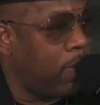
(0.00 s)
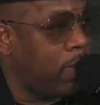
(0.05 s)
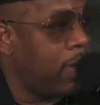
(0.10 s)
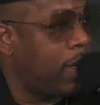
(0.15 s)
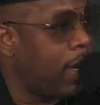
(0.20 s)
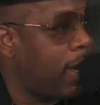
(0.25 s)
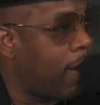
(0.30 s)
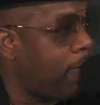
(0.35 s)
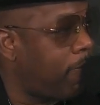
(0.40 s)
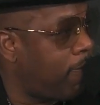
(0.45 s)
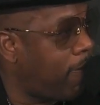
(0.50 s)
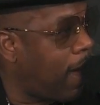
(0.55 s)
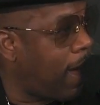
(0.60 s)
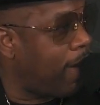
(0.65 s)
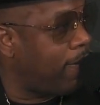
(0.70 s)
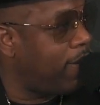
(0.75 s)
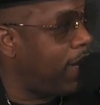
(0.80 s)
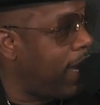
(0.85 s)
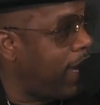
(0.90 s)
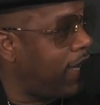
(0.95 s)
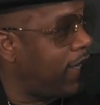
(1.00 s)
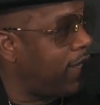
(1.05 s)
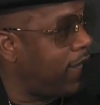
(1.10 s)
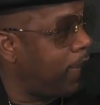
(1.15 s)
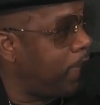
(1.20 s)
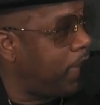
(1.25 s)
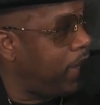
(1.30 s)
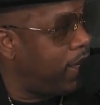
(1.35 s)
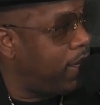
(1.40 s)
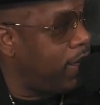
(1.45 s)
You only got 5 days
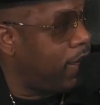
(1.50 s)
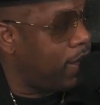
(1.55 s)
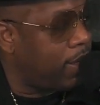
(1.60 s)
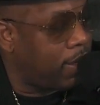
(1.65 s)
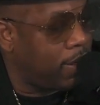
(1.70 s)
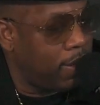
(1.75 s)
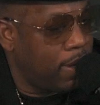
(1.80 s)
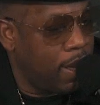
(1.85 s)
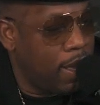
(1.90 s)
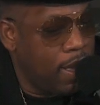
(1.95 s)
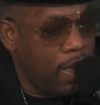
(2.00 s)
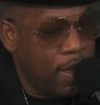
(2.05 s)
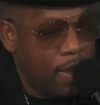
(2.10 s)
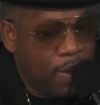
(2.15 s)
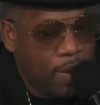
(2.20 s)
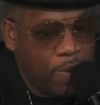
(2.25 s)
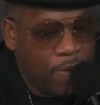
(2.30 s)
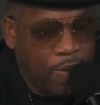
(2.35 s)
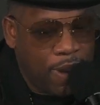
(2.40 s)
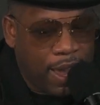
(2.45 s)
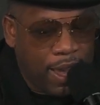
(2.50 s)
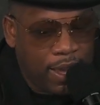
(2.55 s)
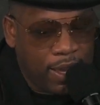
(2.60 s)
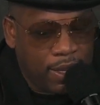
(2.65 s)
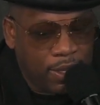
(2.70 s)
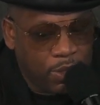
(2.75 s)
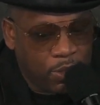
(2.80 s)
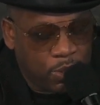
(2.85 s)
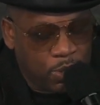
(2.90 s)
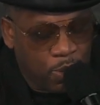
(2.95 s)
to be good,
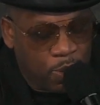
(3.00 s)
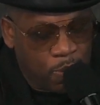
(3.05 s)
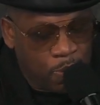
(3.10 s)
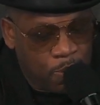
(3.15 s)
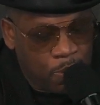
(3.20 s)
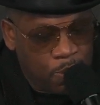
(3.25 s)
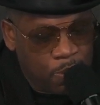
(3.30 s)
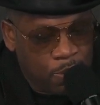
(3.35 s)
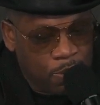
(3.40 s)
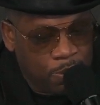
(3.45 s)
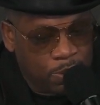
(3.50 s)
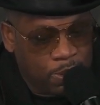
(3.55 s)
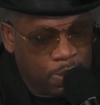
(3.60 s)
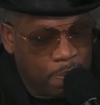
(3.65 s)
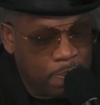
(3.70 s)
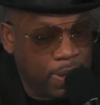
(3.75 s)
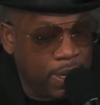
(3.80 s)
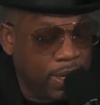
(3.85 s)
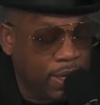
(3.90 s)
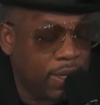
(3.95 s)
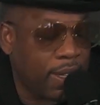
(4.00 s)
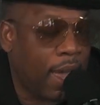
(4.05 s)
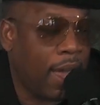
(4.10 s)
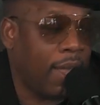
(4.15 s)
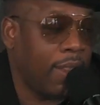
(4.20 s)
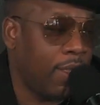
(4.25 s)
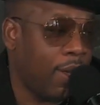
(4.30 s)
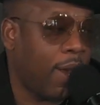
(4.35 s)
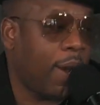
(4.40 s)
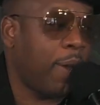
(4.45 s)
right? So to me,
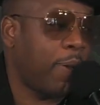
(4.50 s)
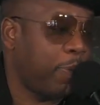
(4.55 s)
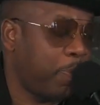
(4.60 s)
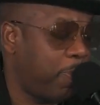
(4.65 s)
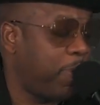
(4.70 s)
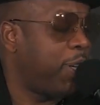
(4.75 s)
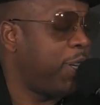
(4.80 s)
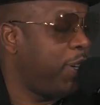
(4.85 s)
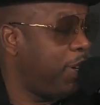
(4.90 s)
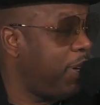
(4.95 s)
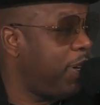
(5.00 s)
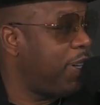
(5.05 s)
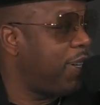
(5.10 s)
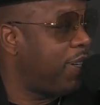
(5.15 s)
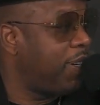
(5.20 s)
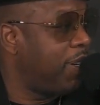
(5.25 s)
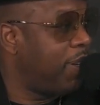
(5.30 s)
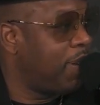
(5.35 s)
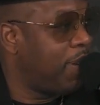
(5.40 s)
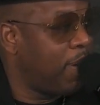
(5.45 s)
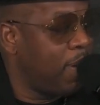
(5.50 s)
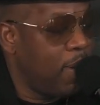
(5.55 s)
I thought I was pretty good.